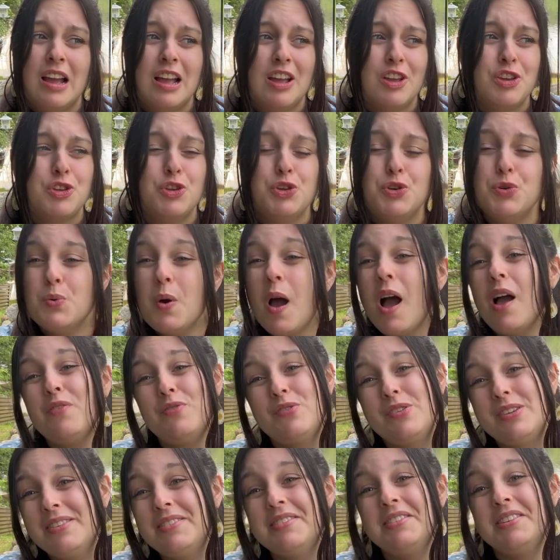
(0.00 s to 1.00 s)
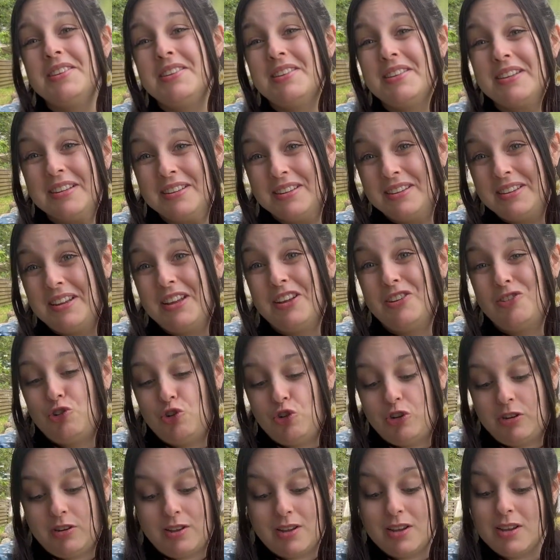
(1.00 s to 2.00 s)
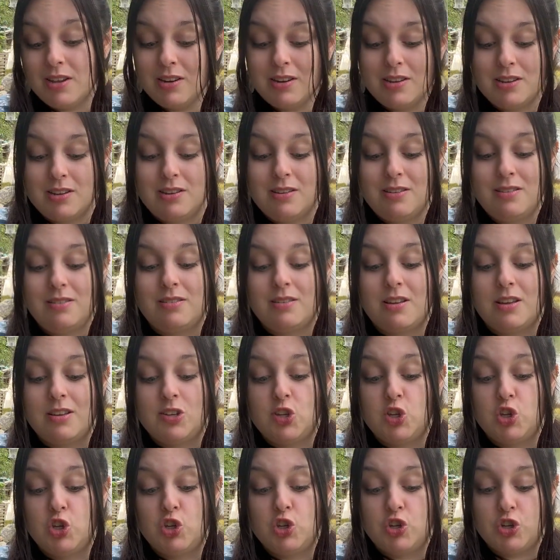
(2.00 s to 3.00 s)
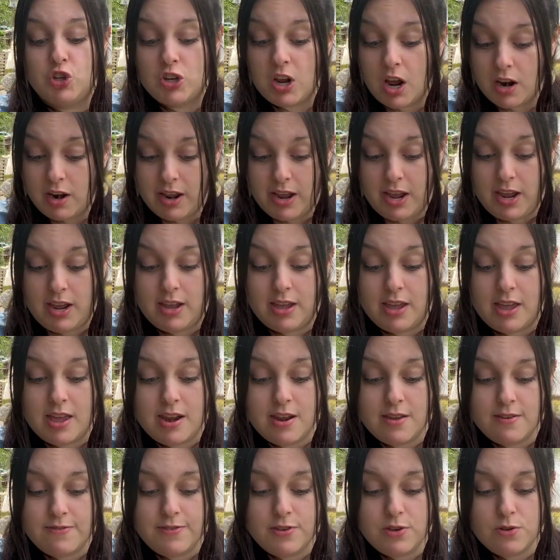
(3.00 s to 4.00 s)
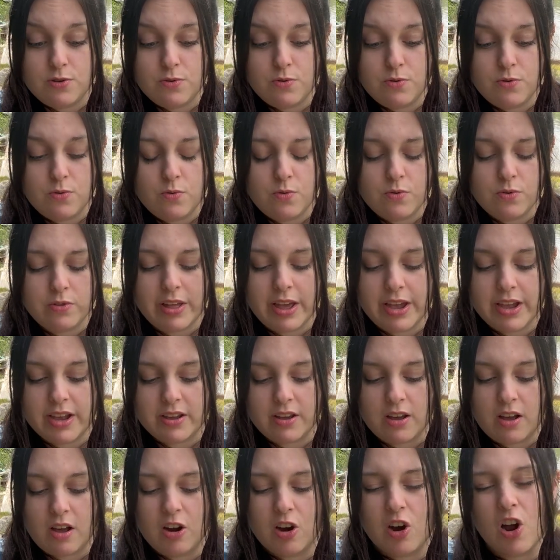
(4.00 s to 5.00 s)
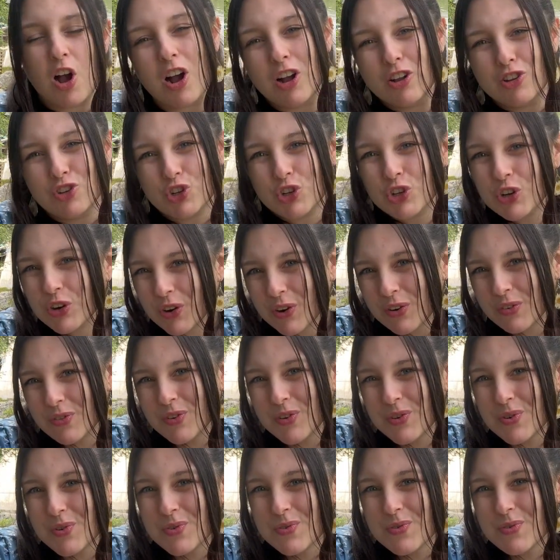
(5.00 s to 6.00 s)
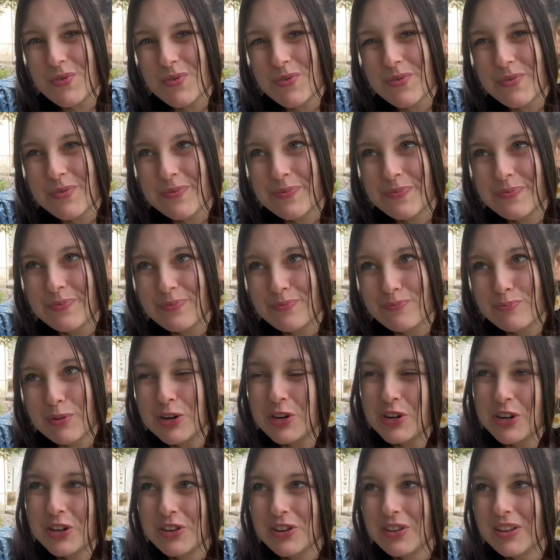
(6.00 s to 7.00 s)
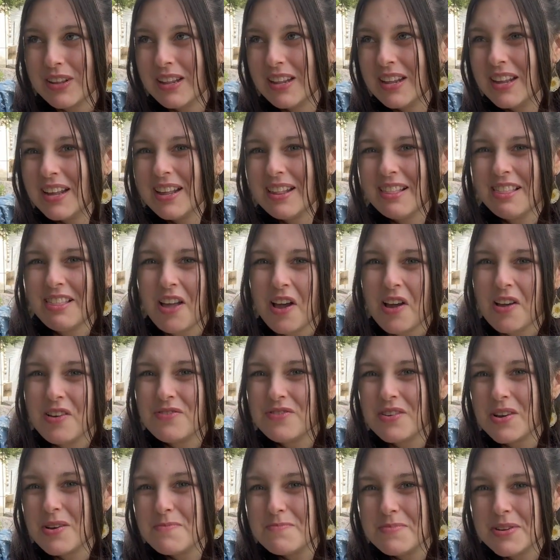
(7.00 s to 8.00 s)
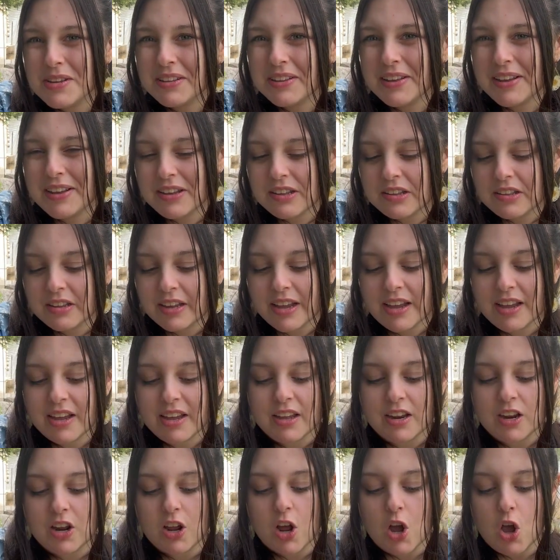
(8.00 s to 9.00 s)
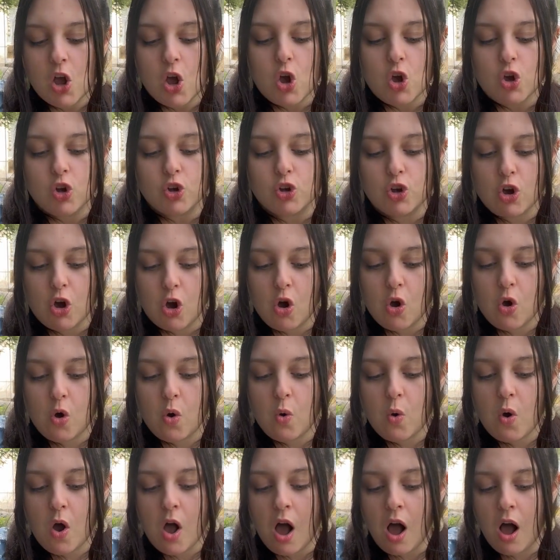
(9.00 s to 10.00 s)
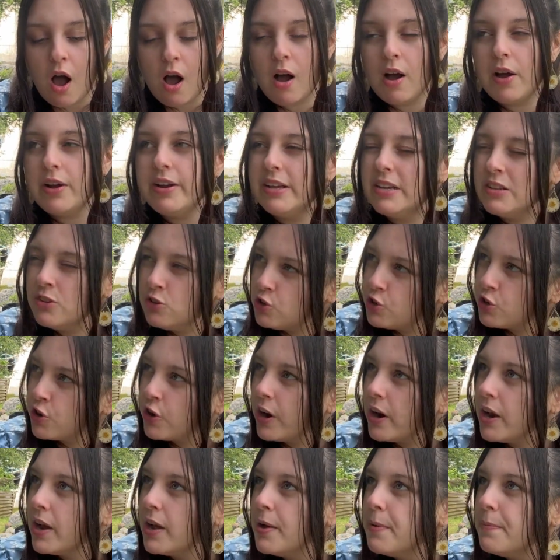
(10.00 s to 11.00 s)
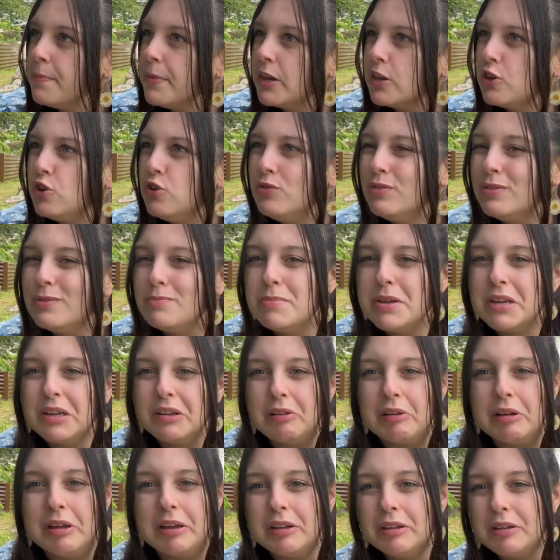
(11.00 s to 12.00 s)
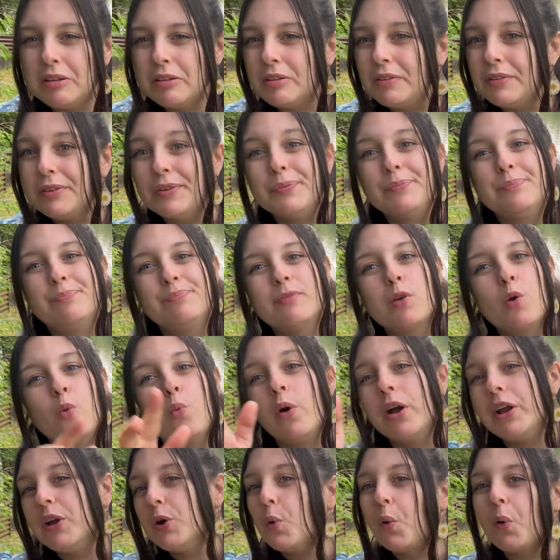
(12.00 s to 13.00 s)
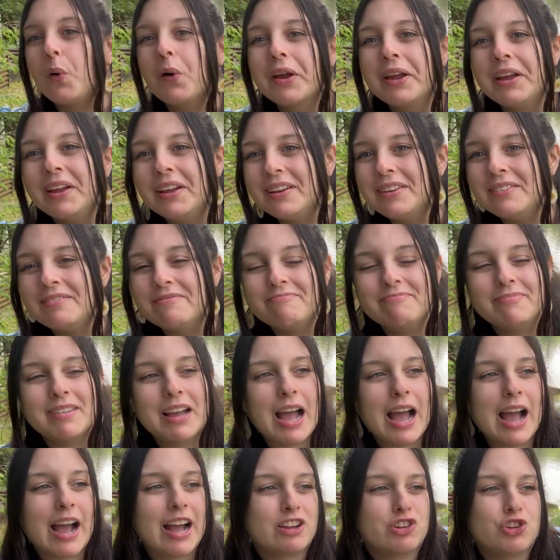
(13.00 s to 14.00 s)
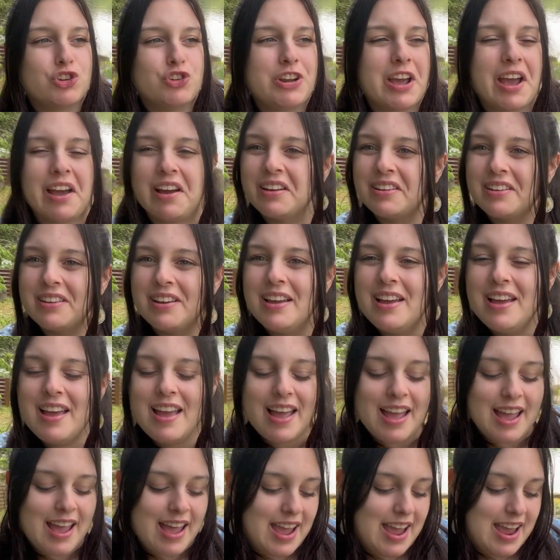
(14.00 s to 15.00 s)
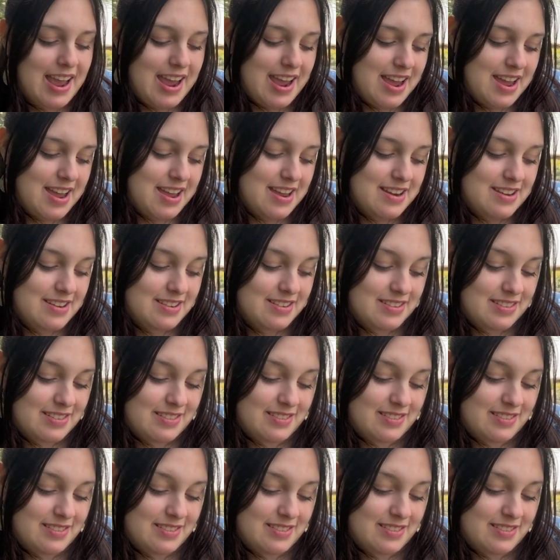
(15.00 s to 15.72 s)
You have to see this stitched. It is stunning. And if you like are unsure if you particularly love a Mill Hill kit, go on Instagram, like use Mill Hill White Orchid hashtag. And